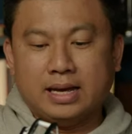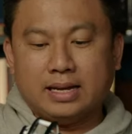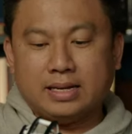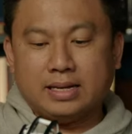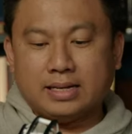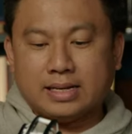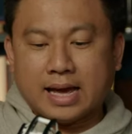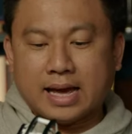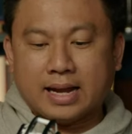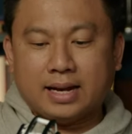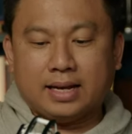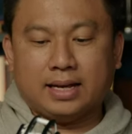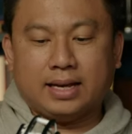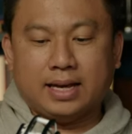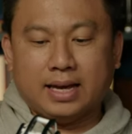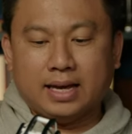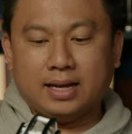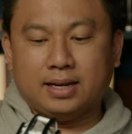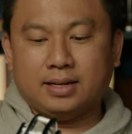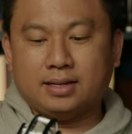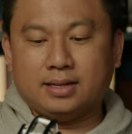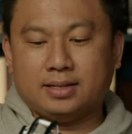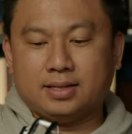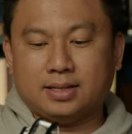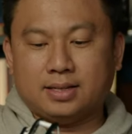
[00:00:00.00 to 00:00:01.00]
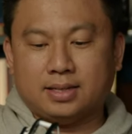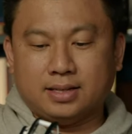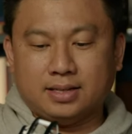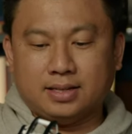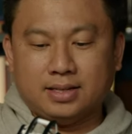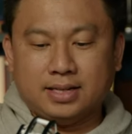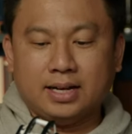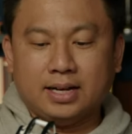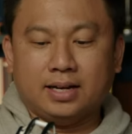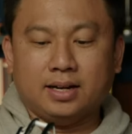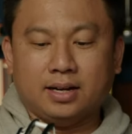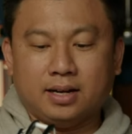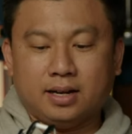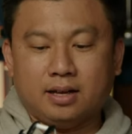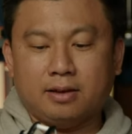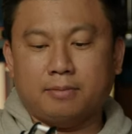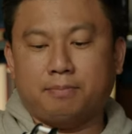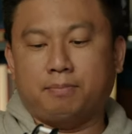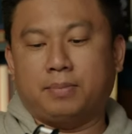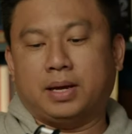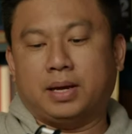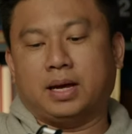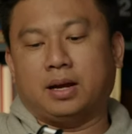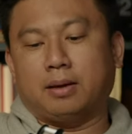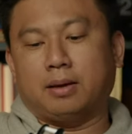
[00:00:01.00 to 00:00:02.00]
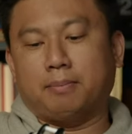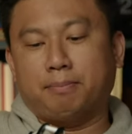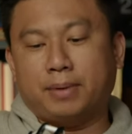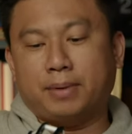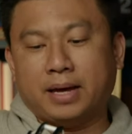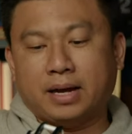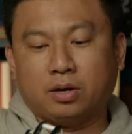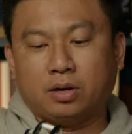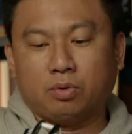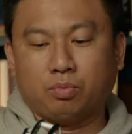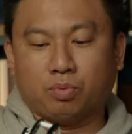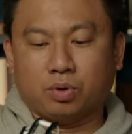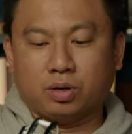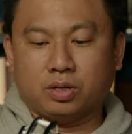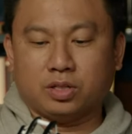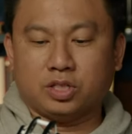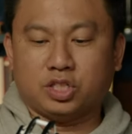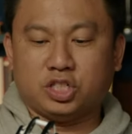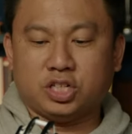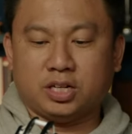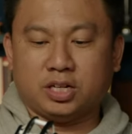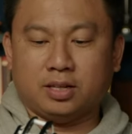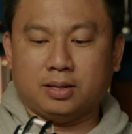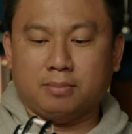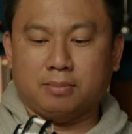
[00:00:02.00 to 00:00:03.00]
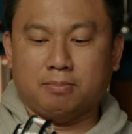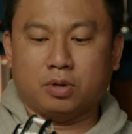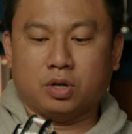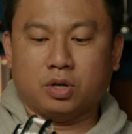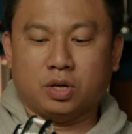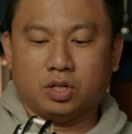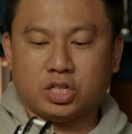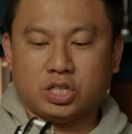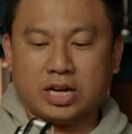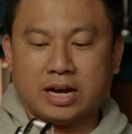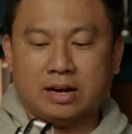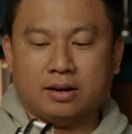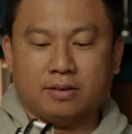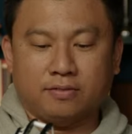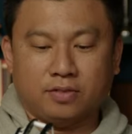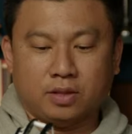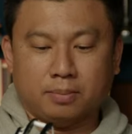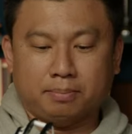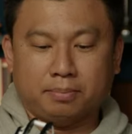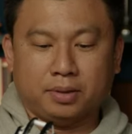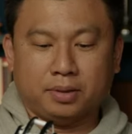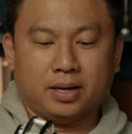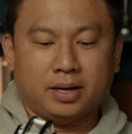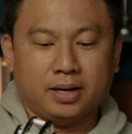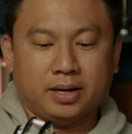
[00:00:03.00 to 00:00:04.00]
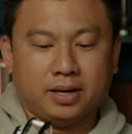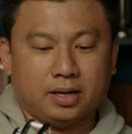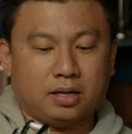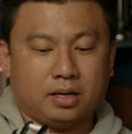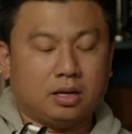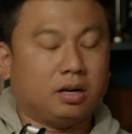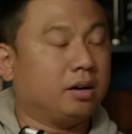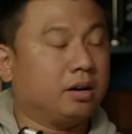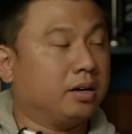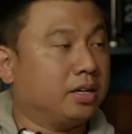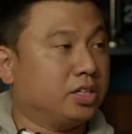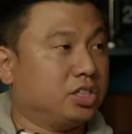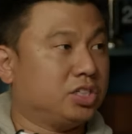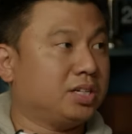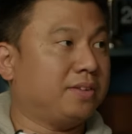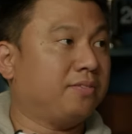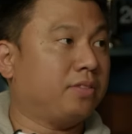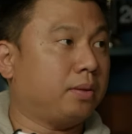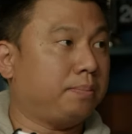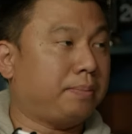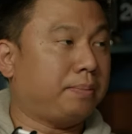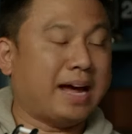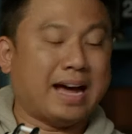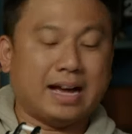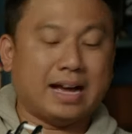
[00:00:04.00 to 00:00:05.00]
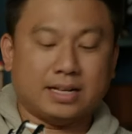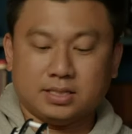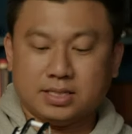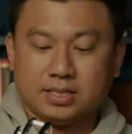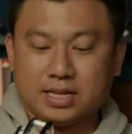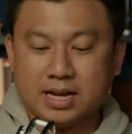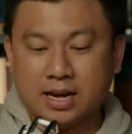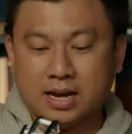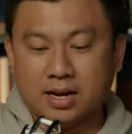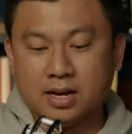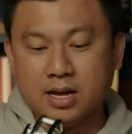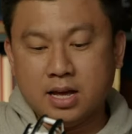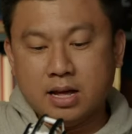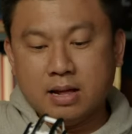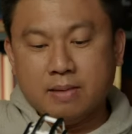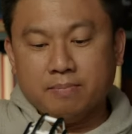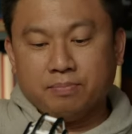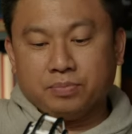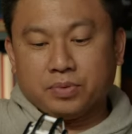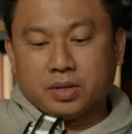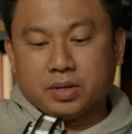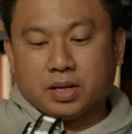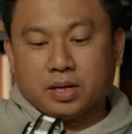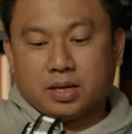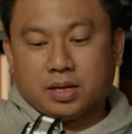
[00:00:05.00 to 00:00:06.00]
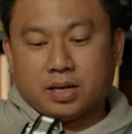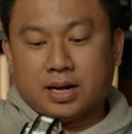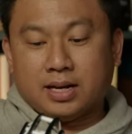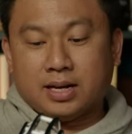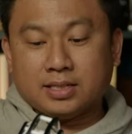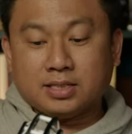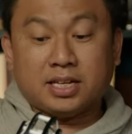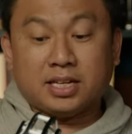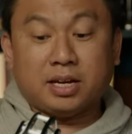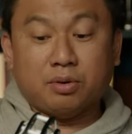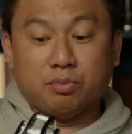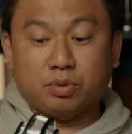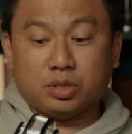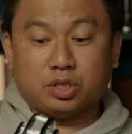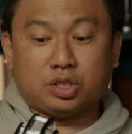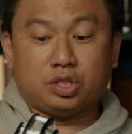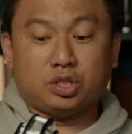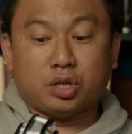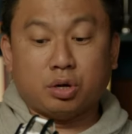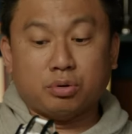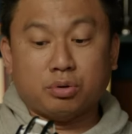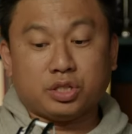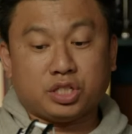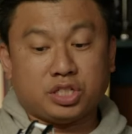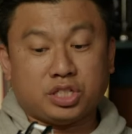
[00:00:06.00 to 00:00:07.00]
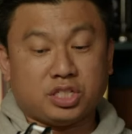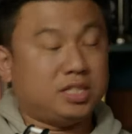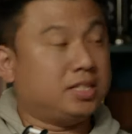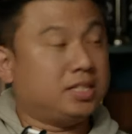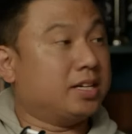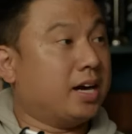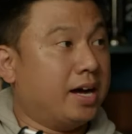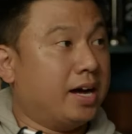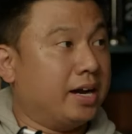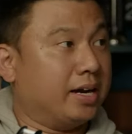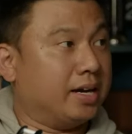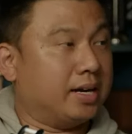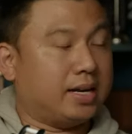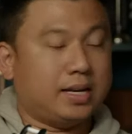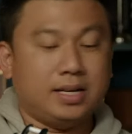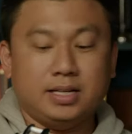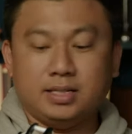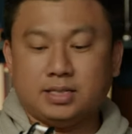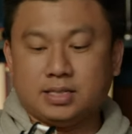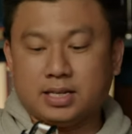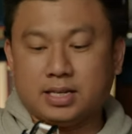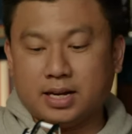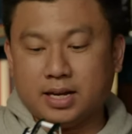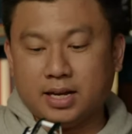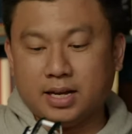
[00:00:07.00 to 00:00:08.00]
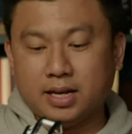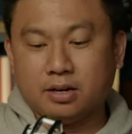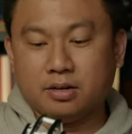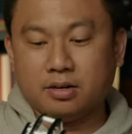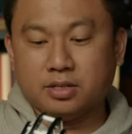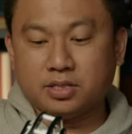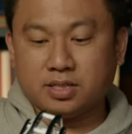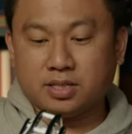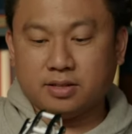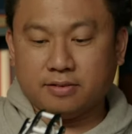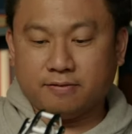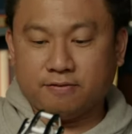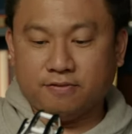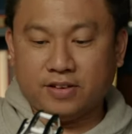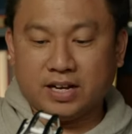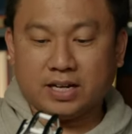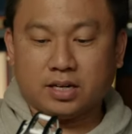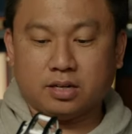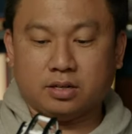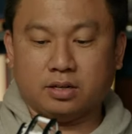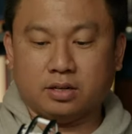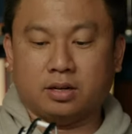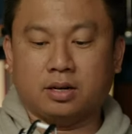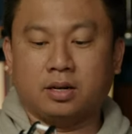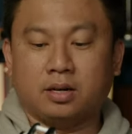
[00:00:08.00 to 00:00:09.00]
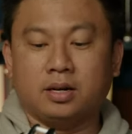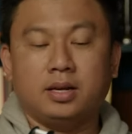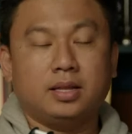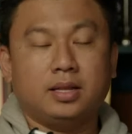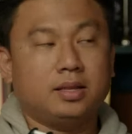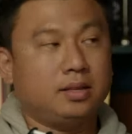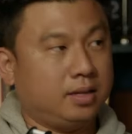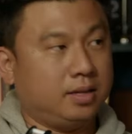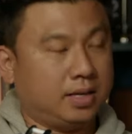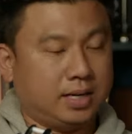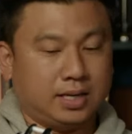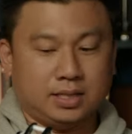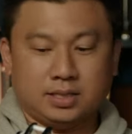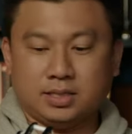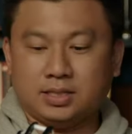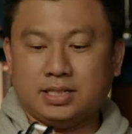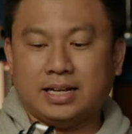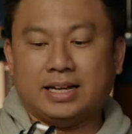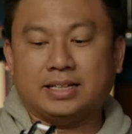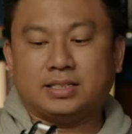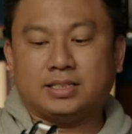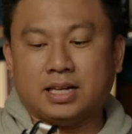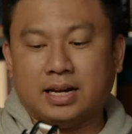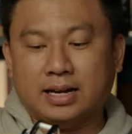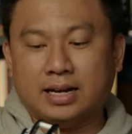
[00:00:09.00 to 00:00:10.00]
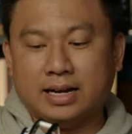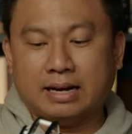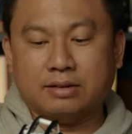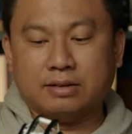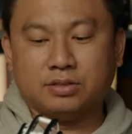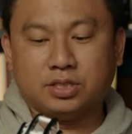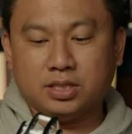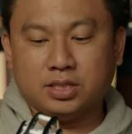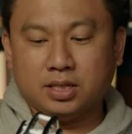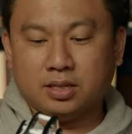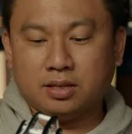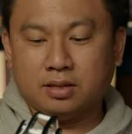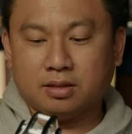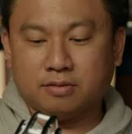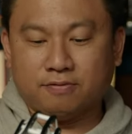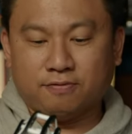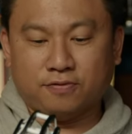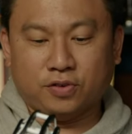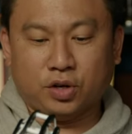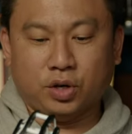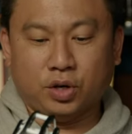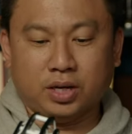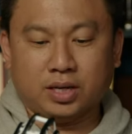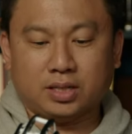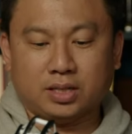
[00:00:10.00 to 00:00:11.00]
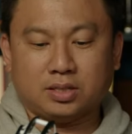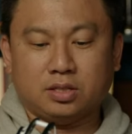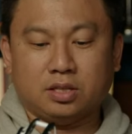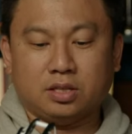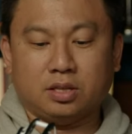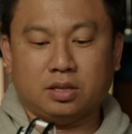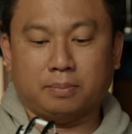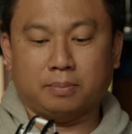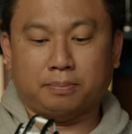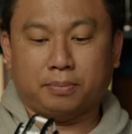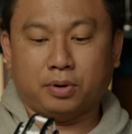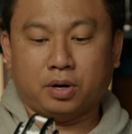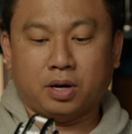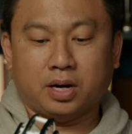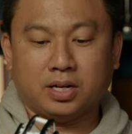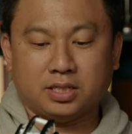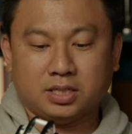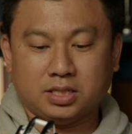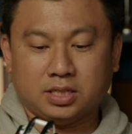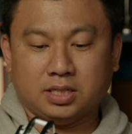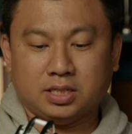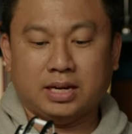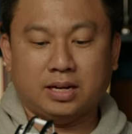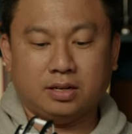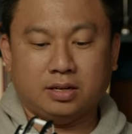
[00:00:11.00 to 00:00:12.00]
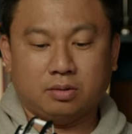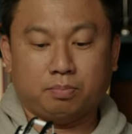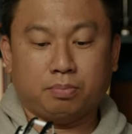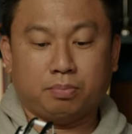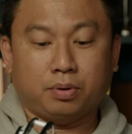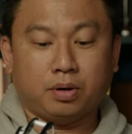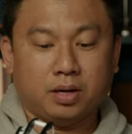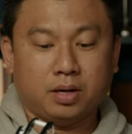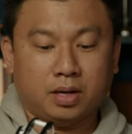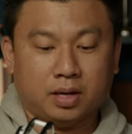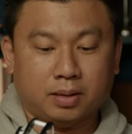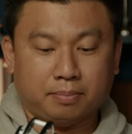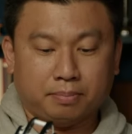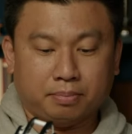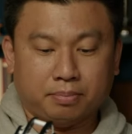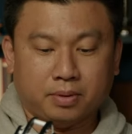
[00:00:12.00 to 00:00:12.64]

dedicated to the dignity of man, a better world shall emerge out of the blood and carnage of the past. And Kase was so stunned. He said, "Here is the victor, the United States, announcing the verdict to the prostrate, uh,